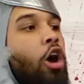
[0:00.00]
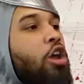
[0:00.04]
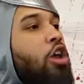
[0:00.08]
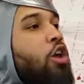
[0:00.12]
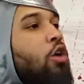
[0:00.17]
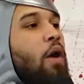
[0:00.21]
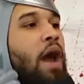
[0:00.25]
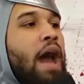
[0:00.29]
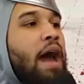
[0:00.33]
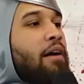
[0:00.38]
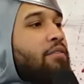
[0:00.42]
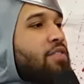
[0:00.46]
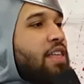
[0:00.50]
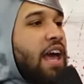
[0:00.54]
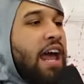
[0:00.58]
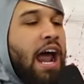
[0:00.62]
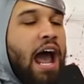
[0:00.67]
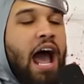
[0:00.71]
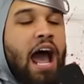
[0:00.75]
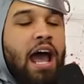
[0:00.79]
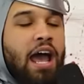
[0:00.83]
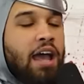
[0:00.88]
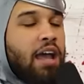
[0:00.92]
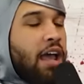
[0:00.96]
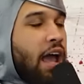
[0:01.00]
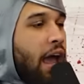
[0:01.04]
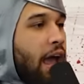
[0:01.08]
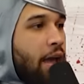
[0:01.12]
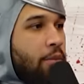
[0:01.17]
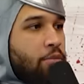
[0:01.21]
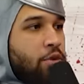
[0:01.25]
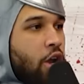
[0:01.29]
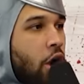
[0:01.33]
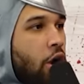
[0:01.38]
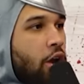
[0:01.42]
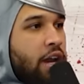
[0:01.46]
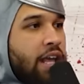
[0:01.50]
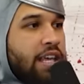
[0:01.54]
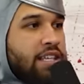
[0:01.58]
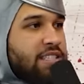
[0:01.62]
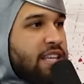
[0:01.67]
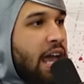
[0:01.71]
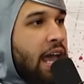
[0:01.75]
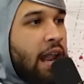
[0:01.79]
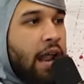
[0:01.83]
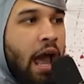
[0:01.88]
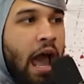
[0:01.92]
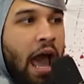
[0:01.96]
you have that I am dirty is
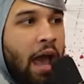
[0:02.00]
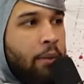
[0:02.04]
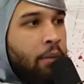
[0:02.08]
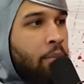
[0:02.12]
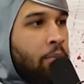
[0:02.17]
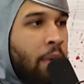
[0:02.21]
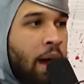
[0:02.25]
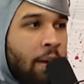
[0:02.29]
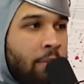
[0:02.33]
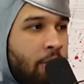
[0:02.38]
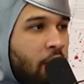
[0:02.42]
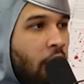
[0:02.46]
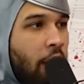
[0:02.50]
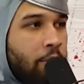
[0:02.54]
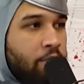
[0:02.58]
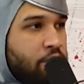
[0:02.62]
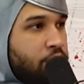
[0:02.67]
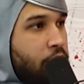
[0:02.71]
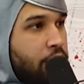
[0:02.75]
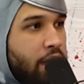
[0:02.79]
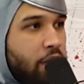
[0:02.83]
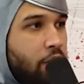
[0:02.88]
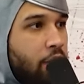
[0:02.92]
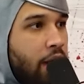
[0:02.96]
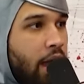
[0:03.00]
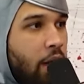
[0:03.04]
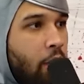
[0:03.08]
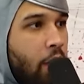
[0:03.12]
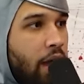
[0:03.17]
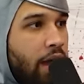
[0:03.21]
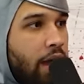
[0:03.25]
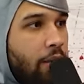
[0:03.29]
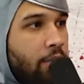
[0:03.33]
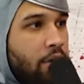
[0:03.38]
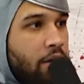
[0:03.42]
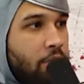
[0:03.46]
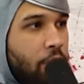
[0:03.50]
that my gums bleed when I wake up in the